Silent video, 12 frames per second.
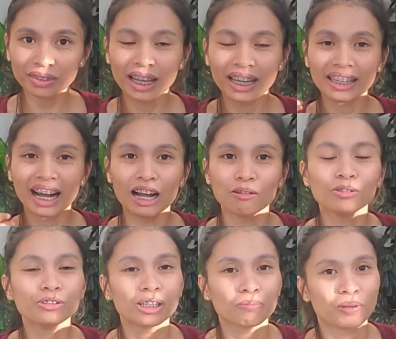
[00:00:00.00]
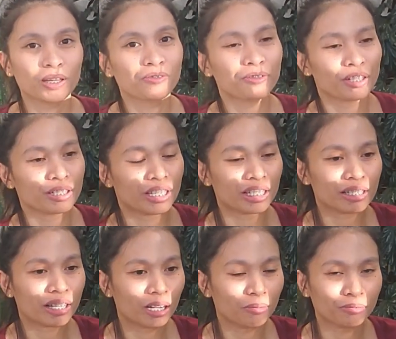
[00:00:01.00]
and I will not pay for that
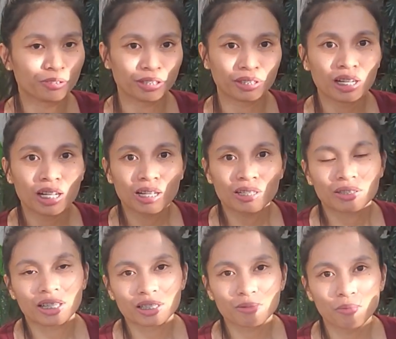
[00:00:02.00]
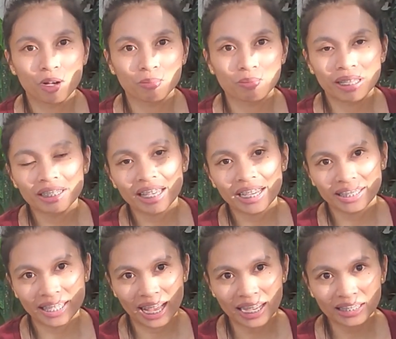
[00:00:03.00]
for the small plant like
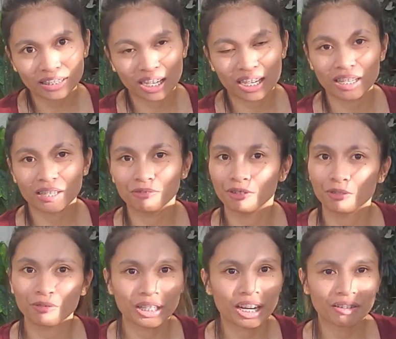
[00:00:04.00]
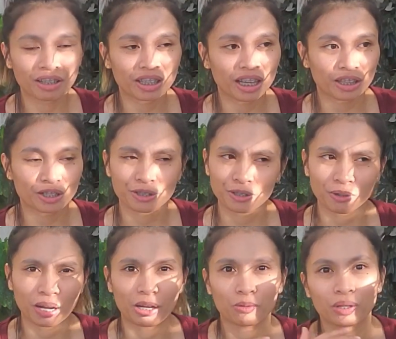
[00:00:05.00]
that for $100.
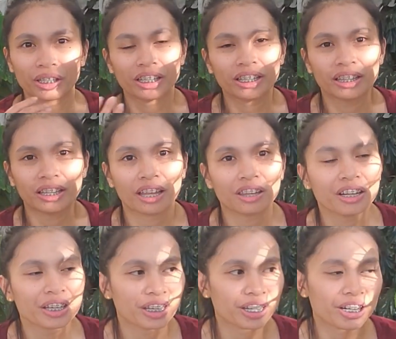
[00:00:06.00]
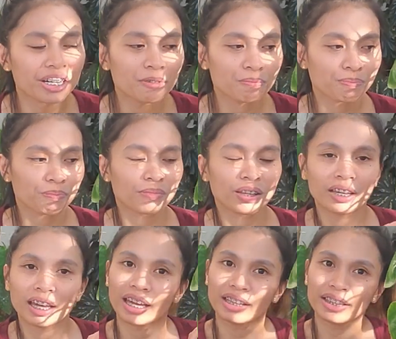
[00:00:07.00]
So I waited another year,
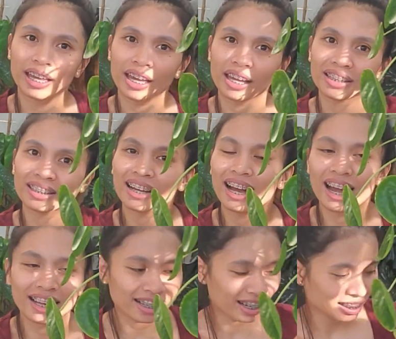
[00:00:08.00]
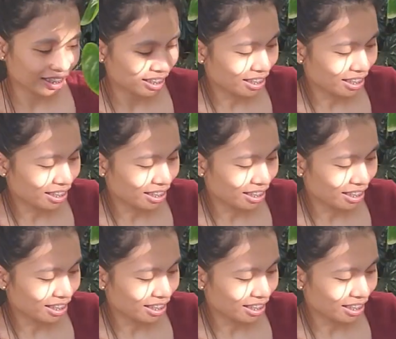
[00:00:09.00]
and then I got